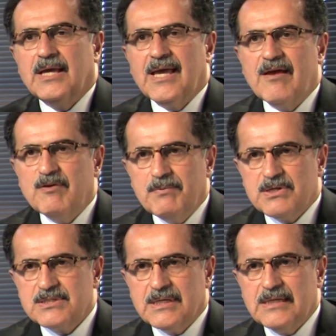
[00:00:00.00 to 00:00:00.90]
Heavy
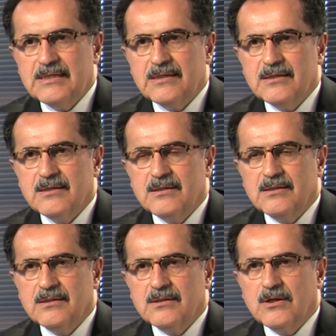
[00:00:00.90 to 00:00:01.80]
person,
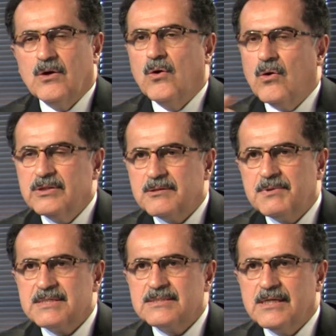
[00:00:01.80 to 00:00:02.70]
older
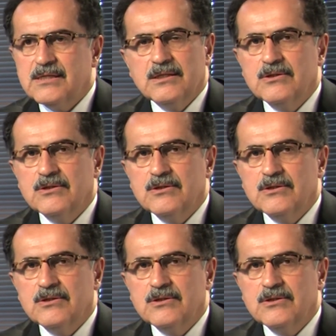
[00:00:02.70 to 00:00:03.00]
person,